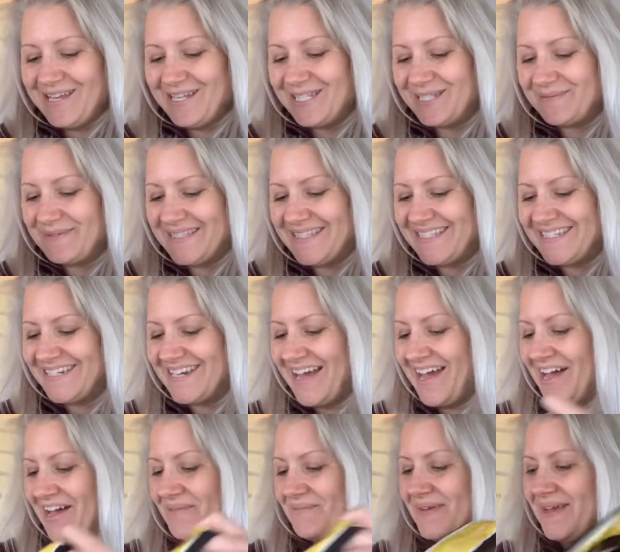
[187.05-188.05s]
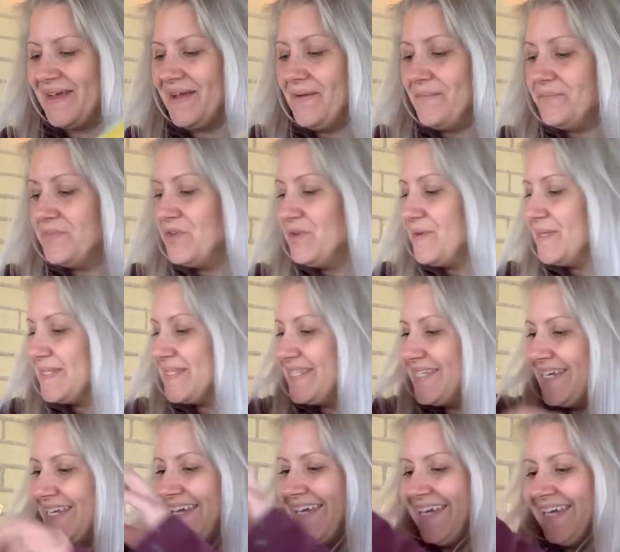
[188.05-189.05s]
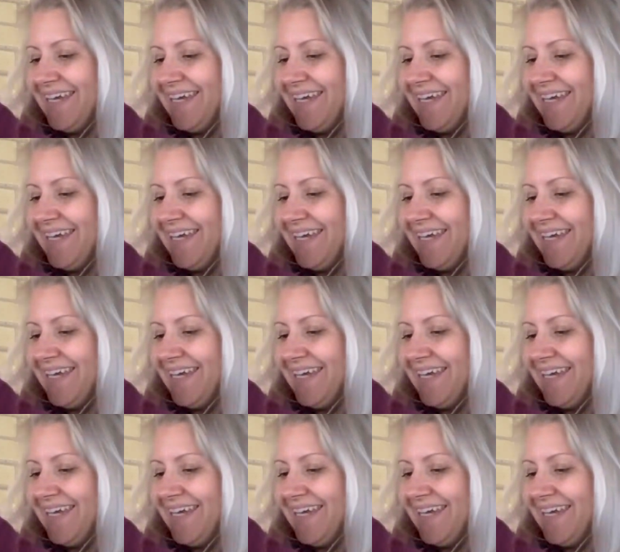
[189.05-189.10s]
twisted up, you can see it